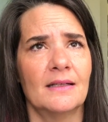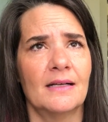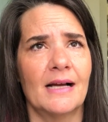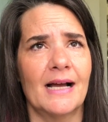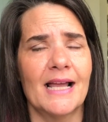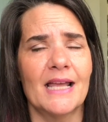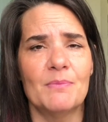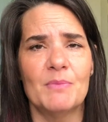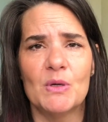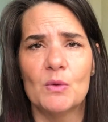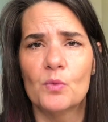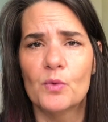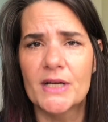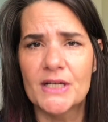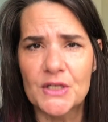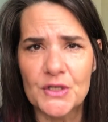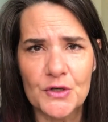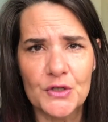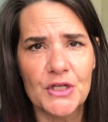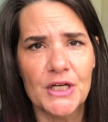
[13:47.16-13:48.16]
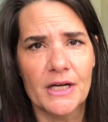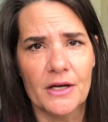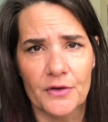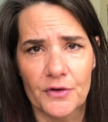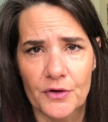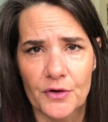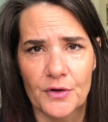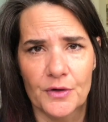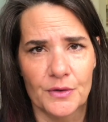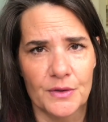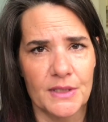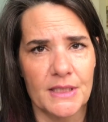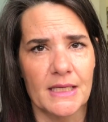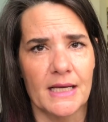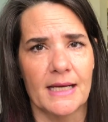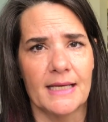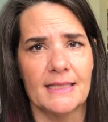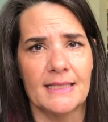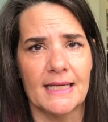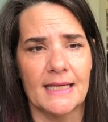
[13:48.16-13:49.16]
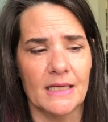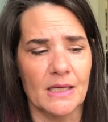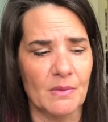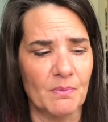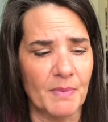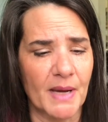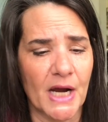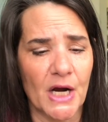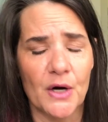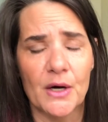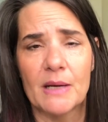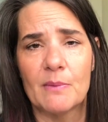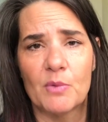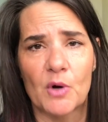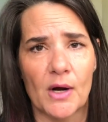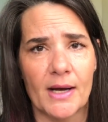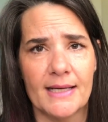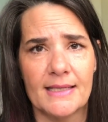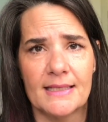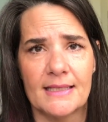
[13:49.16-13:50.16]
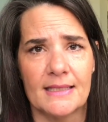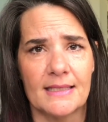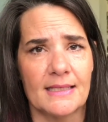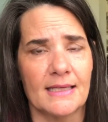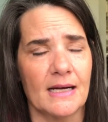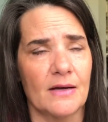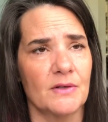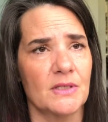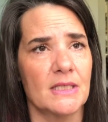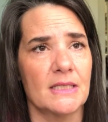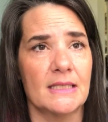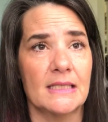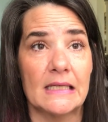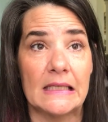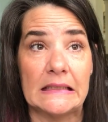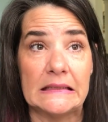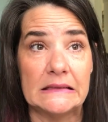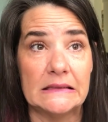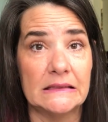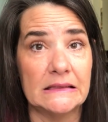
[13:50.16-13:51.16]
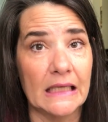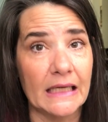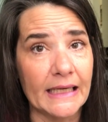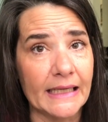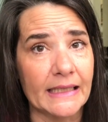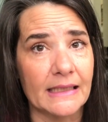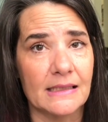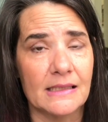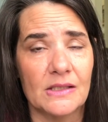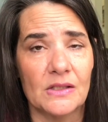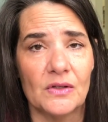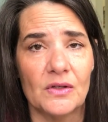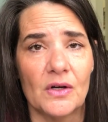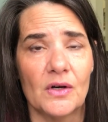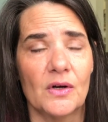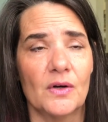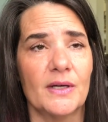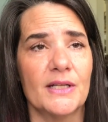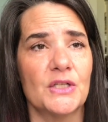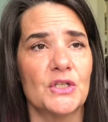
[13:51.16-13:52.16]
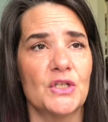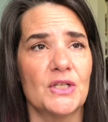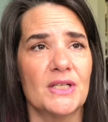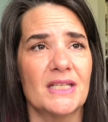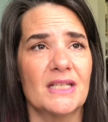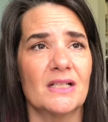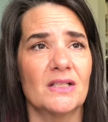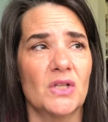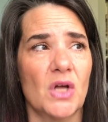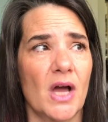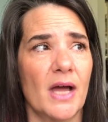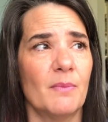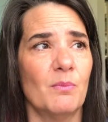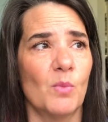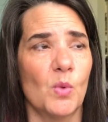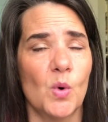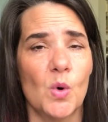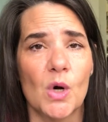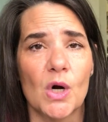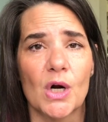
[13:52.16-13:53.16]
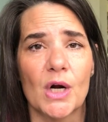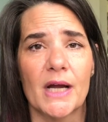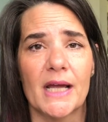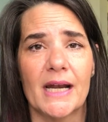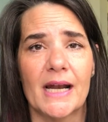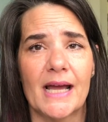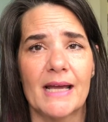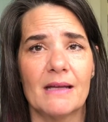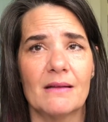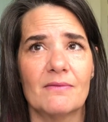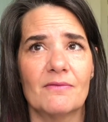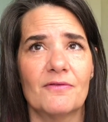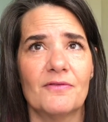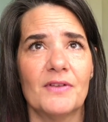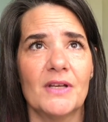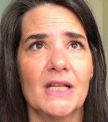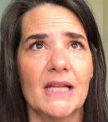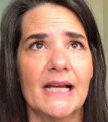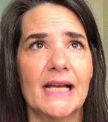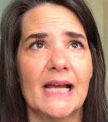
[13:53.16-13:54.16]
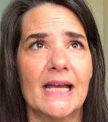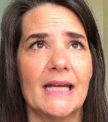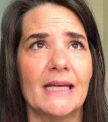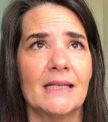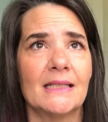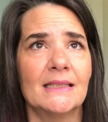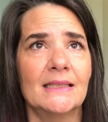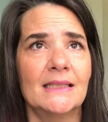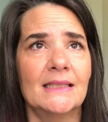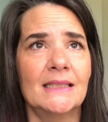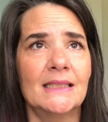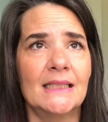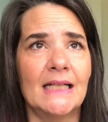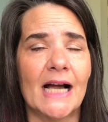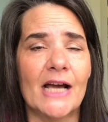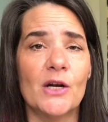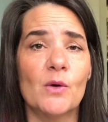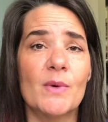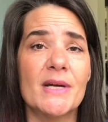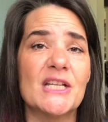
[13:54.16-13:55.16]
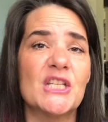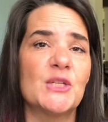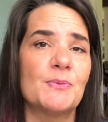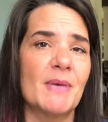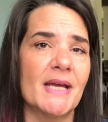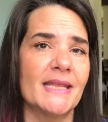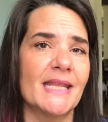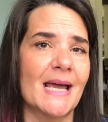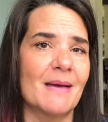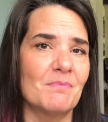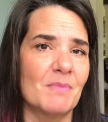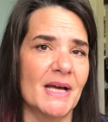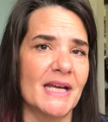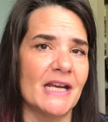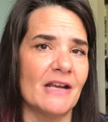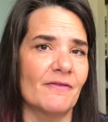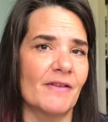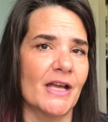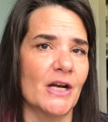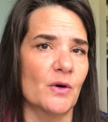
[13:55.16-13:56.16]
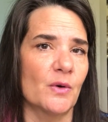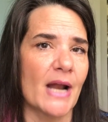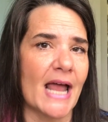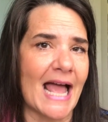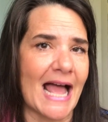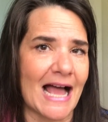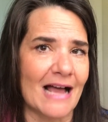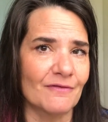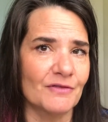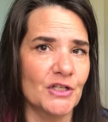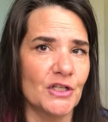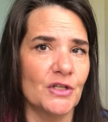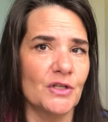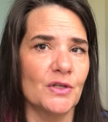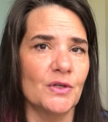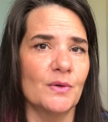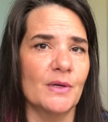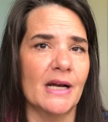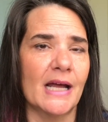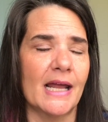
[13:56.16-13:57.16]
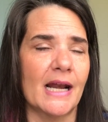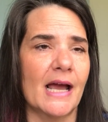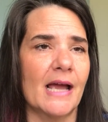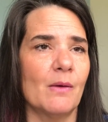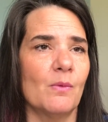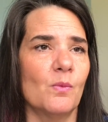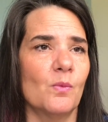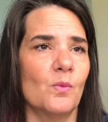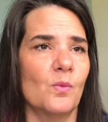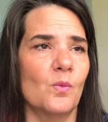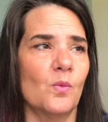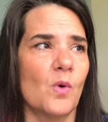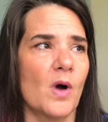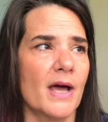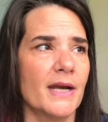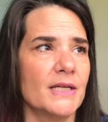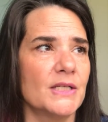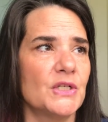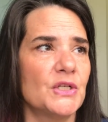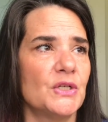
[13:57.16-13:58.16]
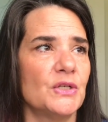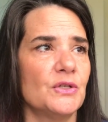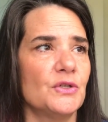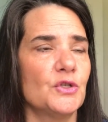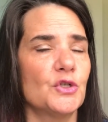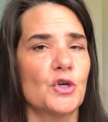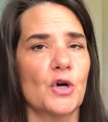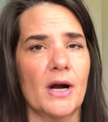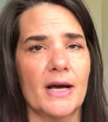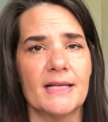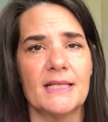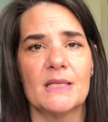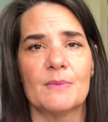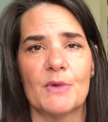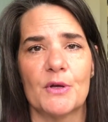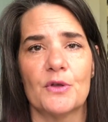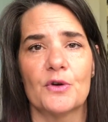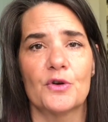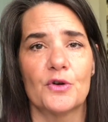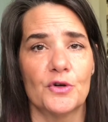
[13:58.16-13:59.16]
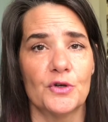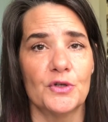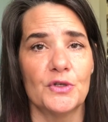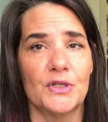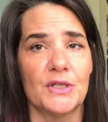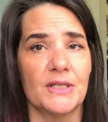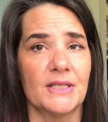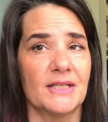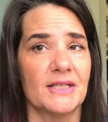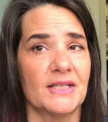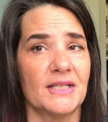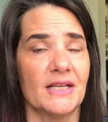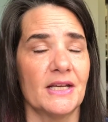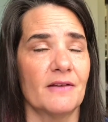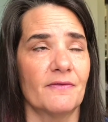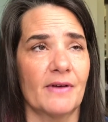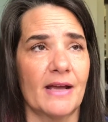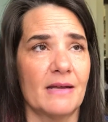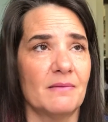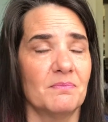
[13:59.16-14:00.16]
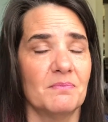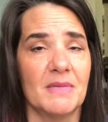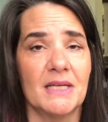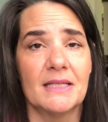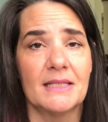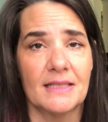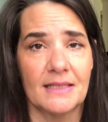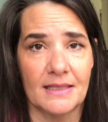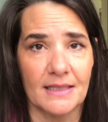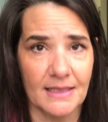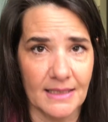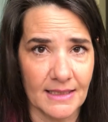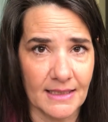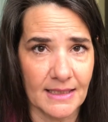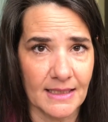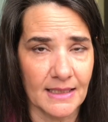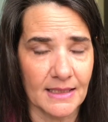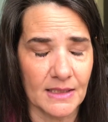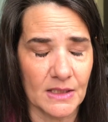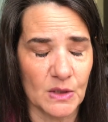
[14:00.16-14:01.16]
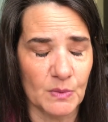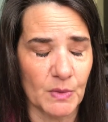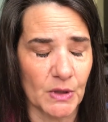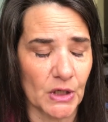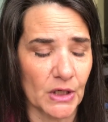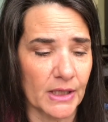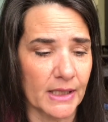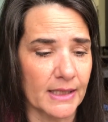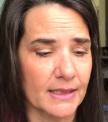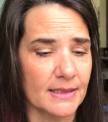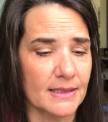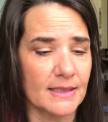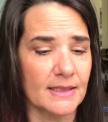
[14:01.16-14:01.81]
I had been researching other cruise lines and comparing prices, and I was just like, yikes, you know, it's just a lot more, and I feel like I don't want to spend that money if I don't have to, and I wanted to try some other cruises to see if I'd missed the Disney experience.